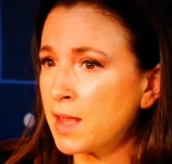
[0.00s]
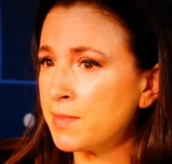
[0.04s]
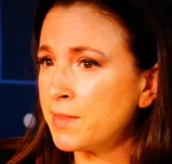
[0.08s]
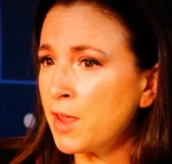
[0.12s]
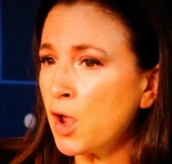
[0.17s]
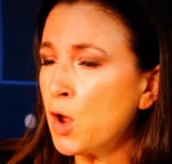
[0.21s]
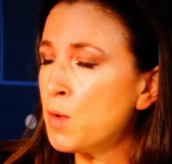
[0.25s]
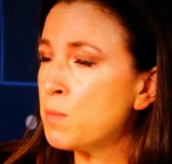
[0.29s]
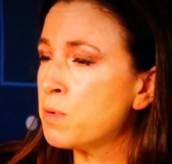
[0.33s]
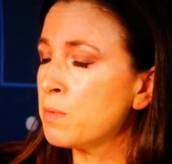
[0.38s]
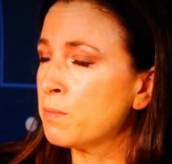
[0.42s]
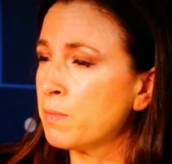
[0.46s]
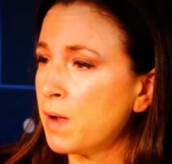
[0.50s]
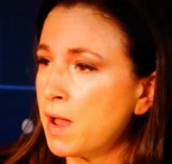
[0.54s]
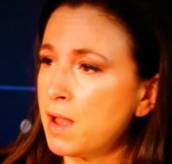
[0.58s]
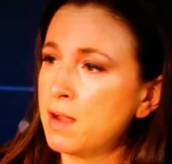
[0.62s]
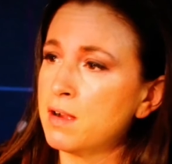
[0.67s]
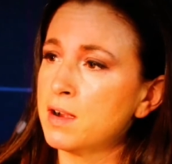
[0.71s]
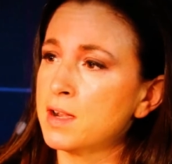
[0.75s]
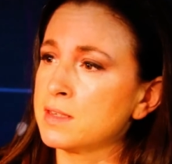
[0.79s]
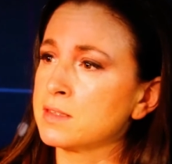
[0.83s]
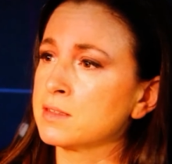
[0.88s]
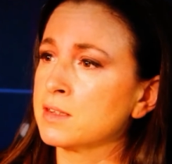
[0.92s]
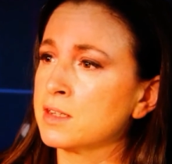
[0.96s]
And that opened my
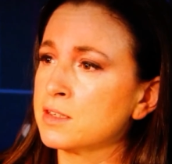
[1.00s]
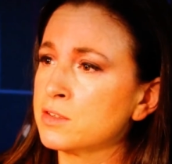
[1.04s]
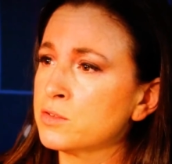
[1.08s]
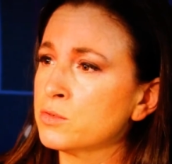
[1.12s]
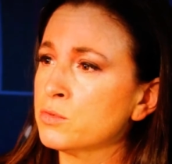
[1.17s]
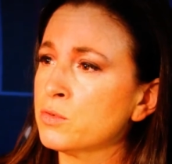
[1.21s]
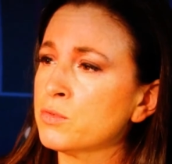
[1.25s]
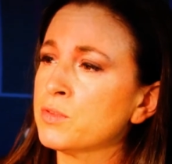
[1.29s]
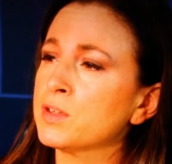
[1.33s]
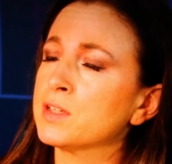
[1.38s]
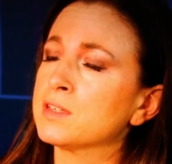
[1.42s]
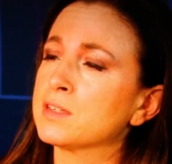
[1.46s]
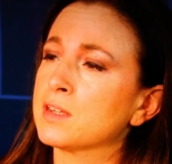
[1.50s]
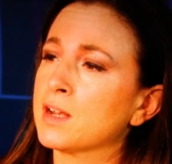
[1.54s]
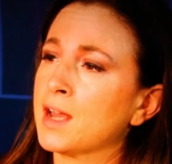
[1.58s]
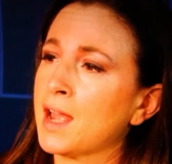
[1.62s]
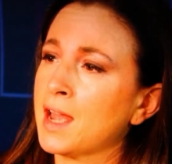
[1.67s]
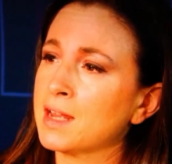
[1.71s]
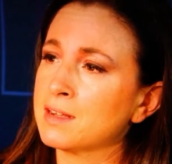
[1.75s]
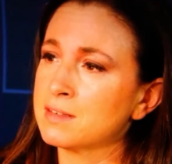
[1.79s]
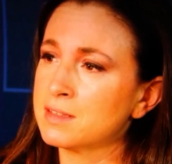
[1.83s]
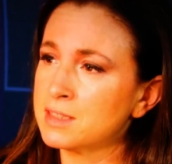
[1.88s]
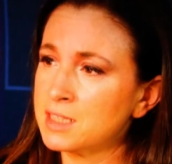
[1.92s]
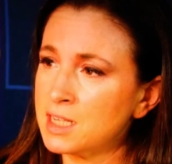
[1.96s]
eyes, and I saw things that I
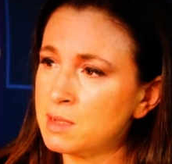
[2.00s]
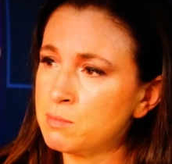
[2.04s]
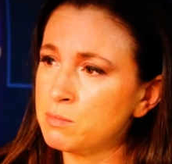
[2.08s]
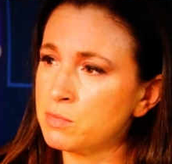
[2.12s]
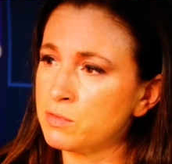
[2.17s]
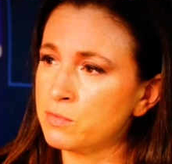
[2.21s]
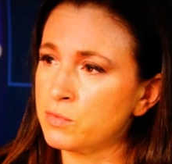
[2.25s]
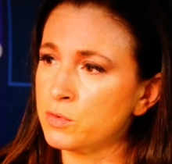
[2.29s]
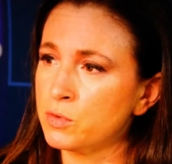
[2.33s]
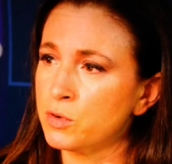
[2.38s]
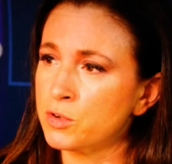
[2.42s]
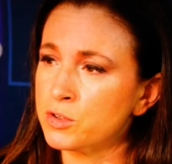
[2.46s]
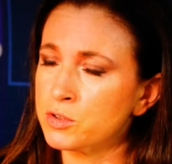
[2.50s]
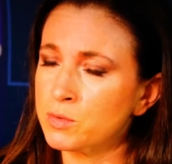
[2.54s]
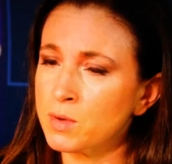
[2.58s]
hadn't seen before.